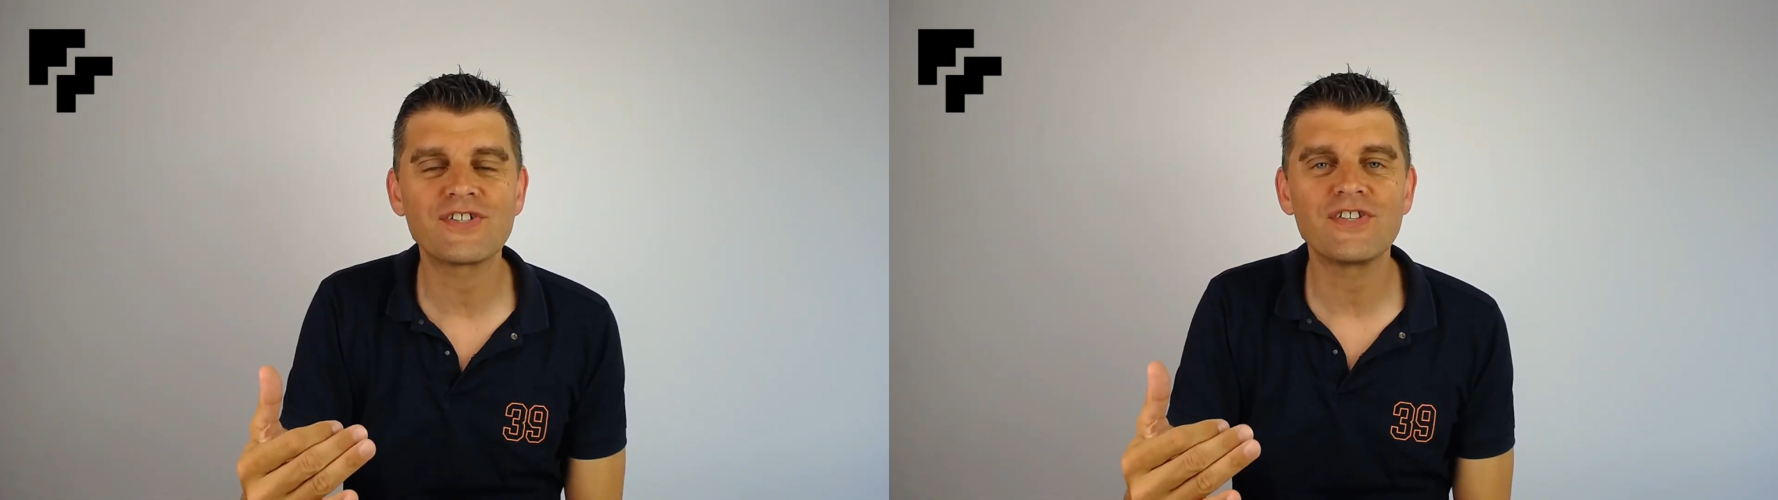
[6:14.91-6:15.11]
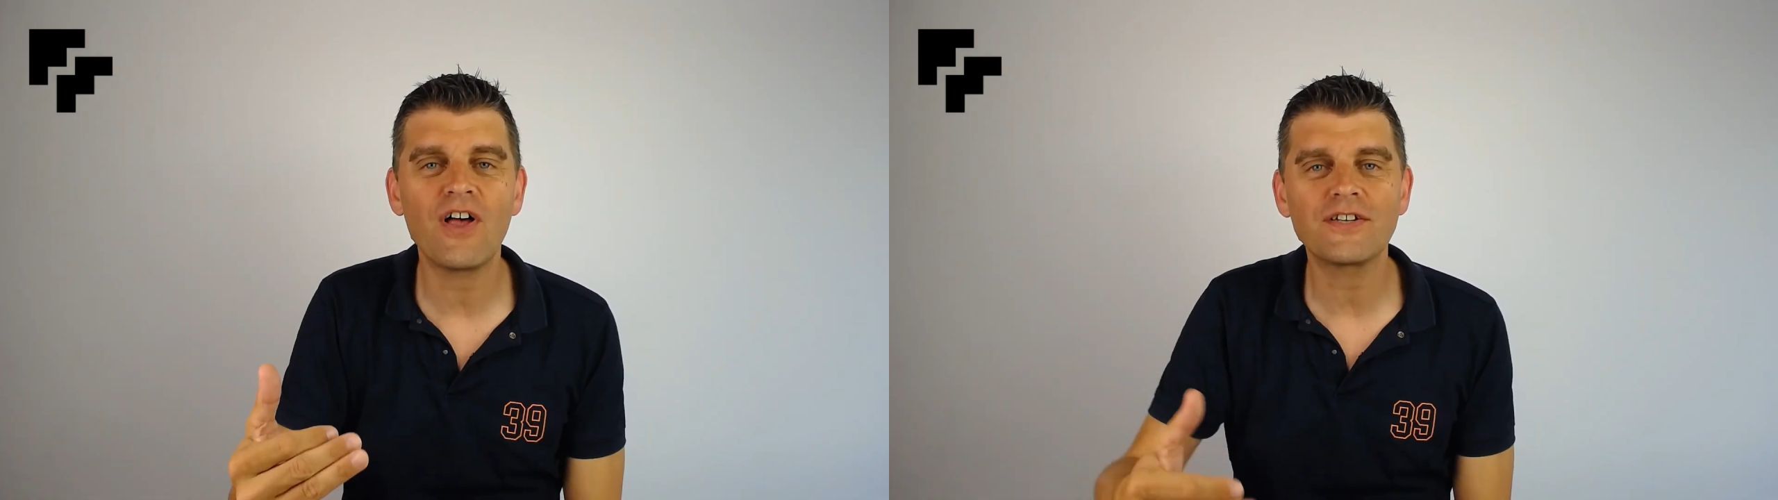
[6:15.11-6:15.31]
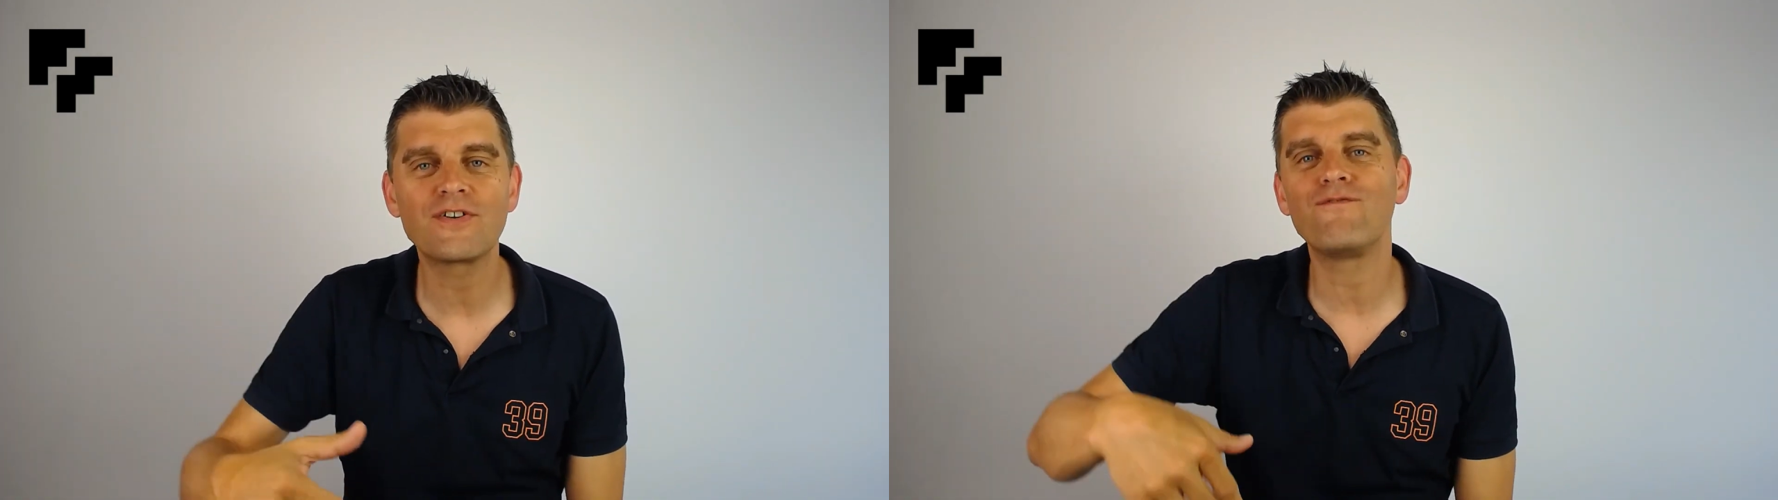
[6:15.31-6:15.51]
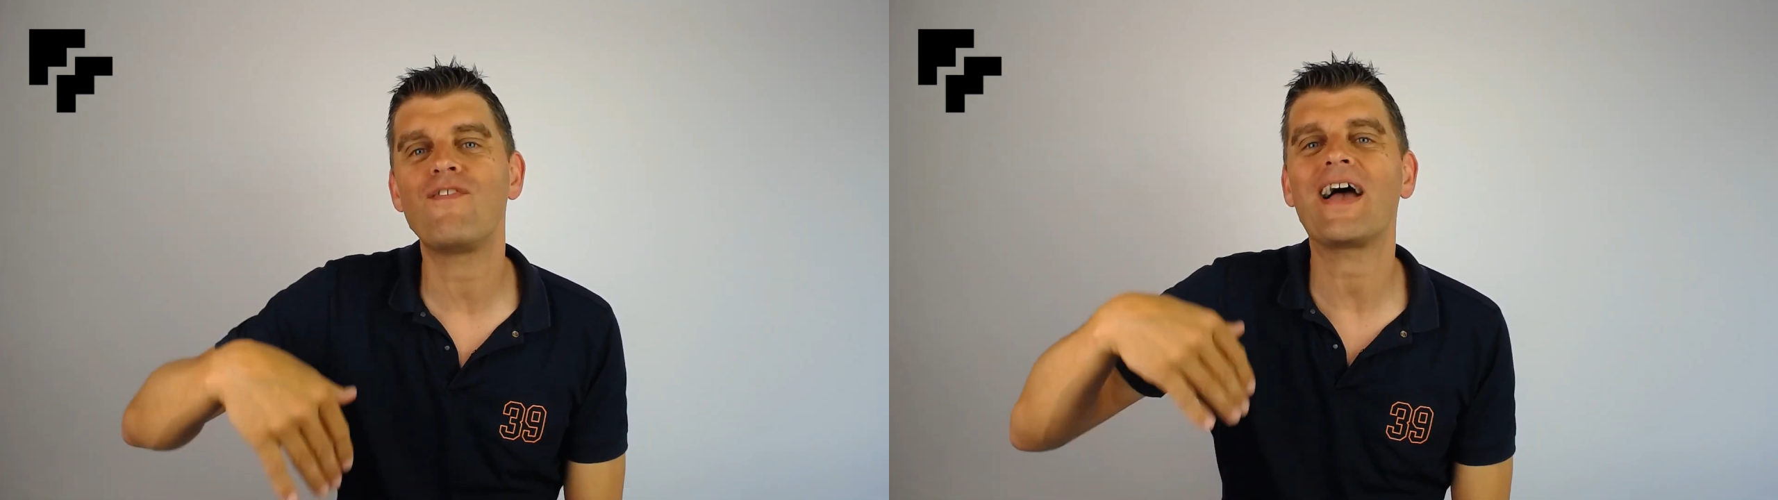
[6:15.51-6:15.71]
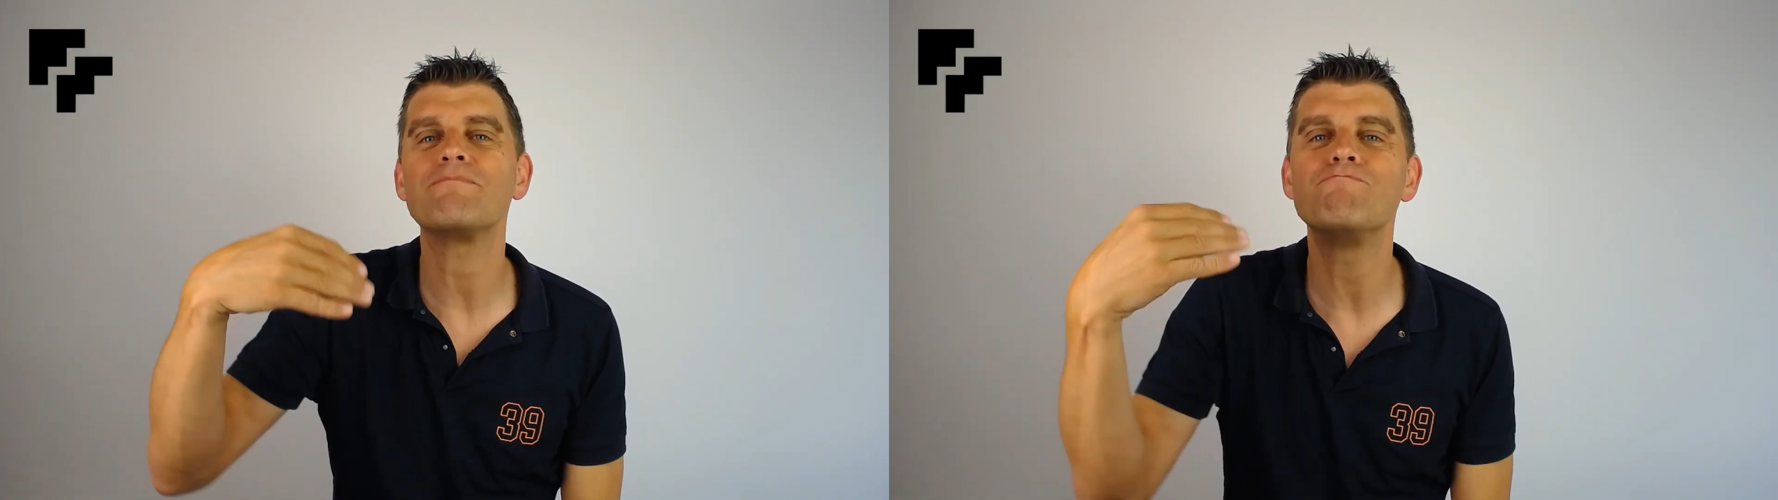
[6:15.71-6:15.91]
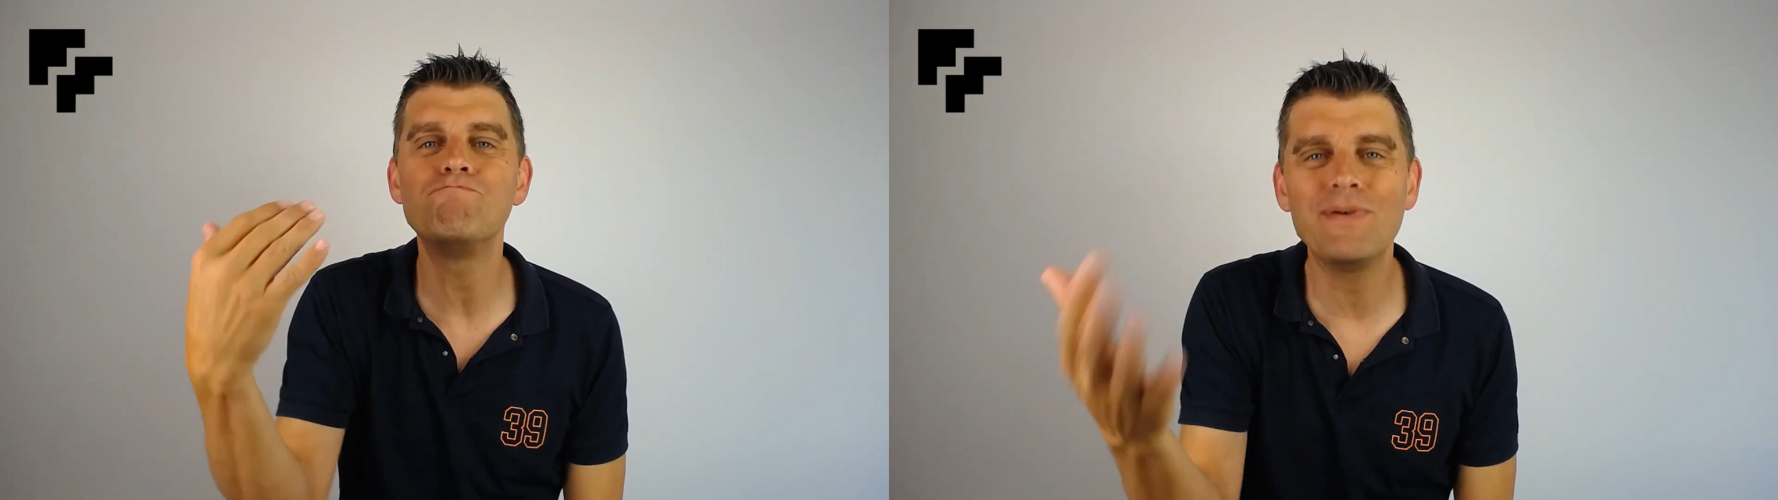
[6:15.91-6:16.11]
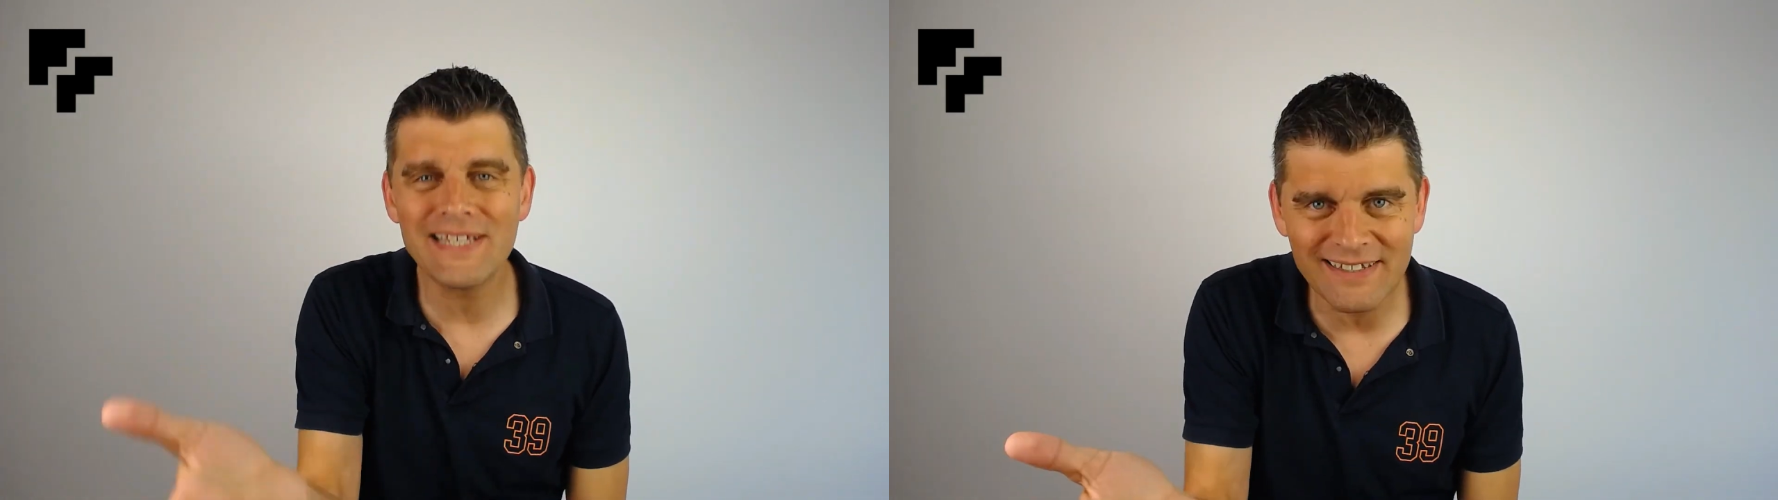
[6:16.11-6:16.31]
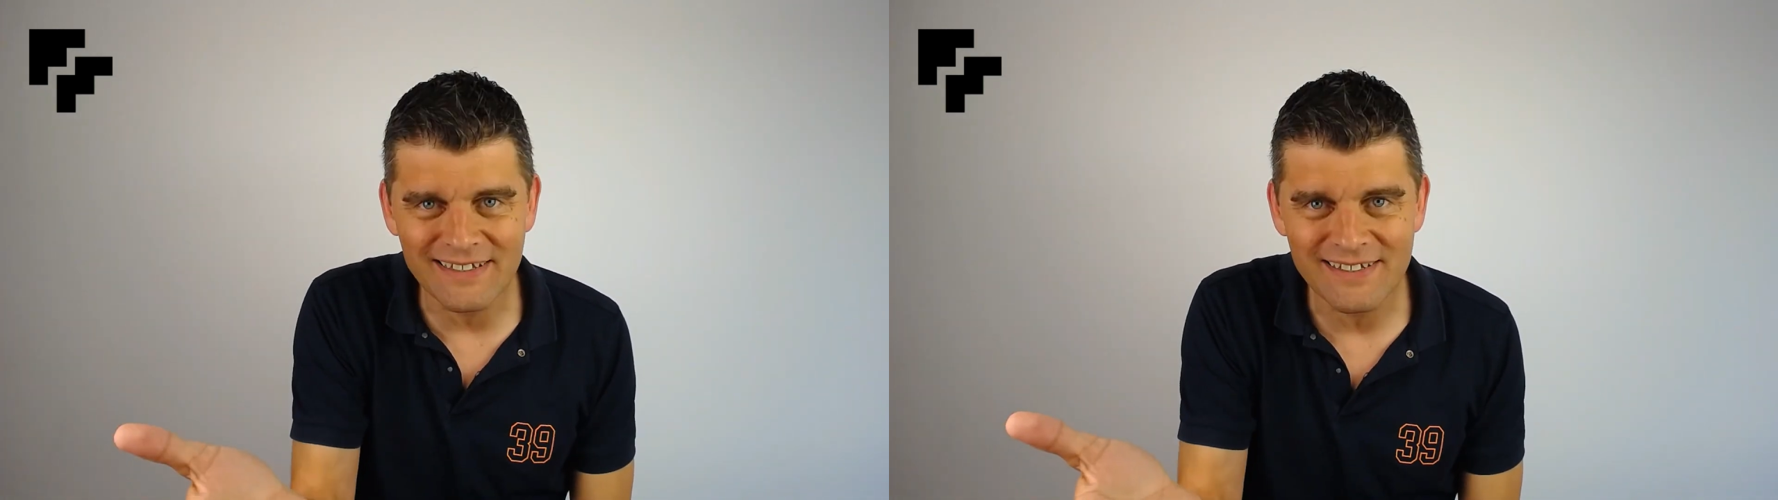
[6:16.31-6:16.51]
not to find
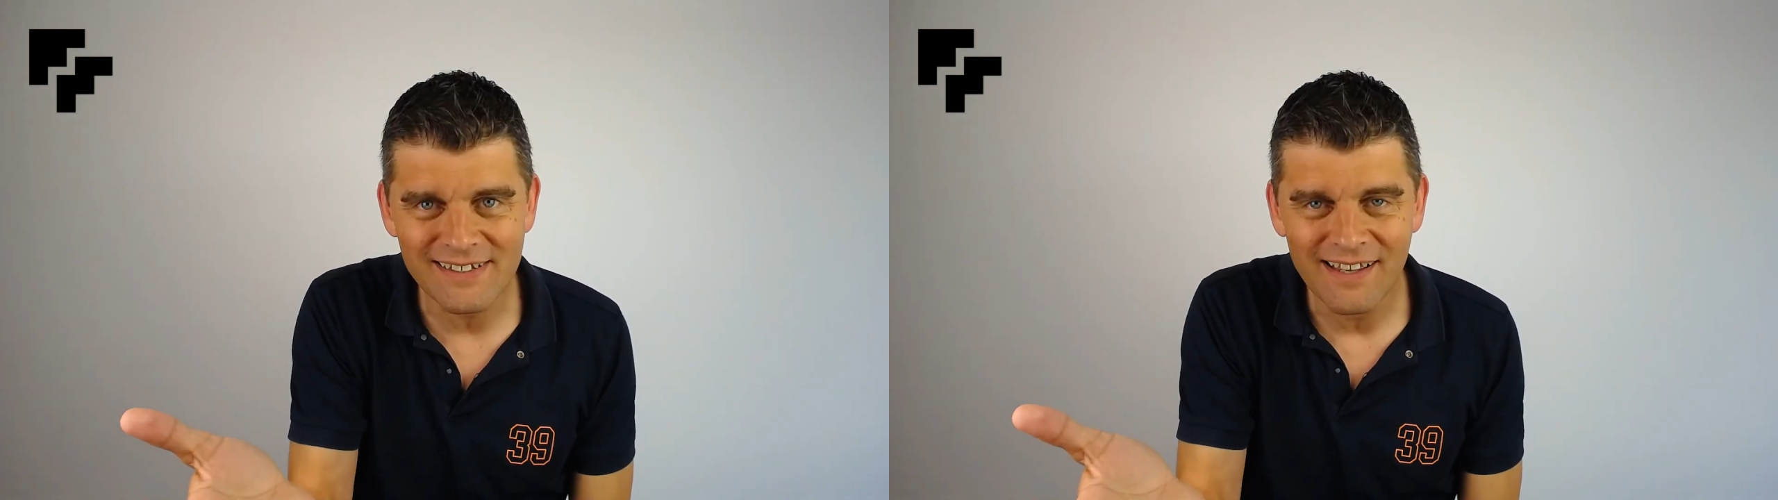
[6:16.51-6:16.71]
business.